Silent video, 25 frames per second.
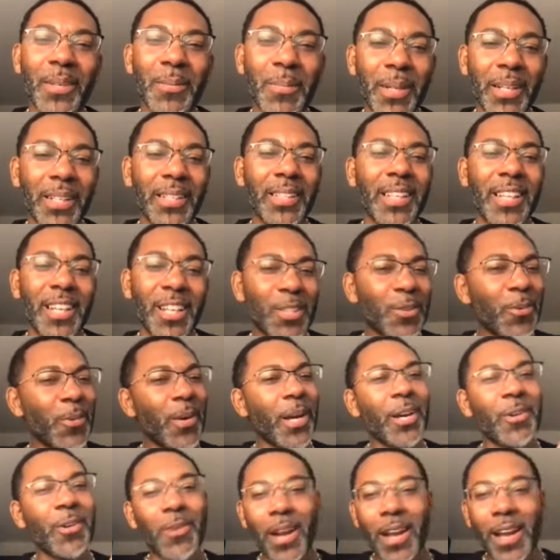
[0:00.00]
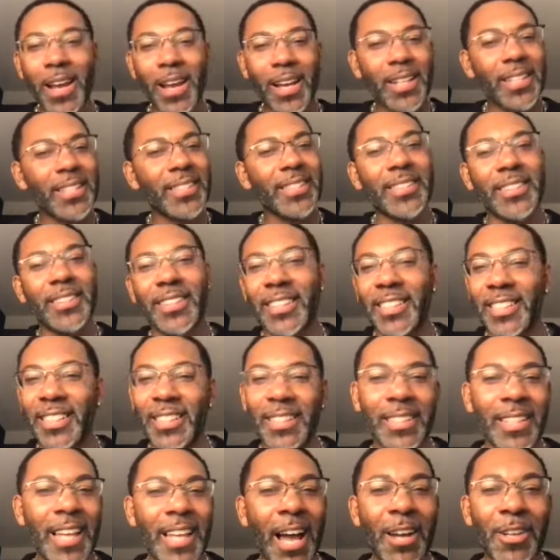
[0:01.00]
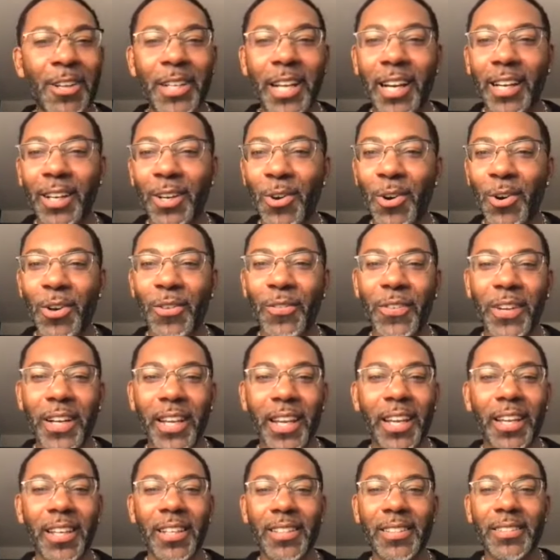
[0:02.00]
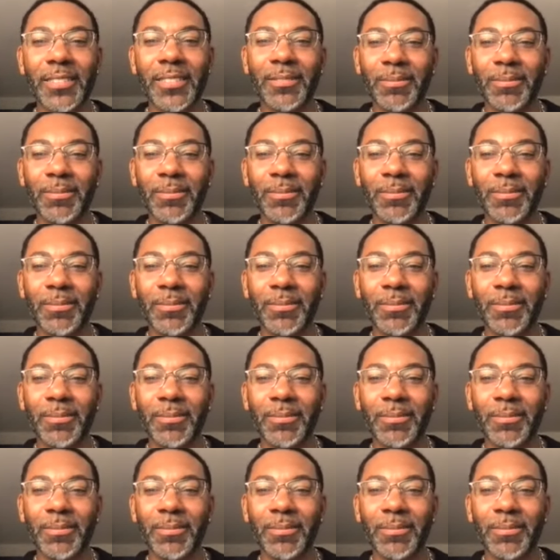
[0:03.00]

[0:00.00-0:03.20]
but the other way around is y'all not going for that.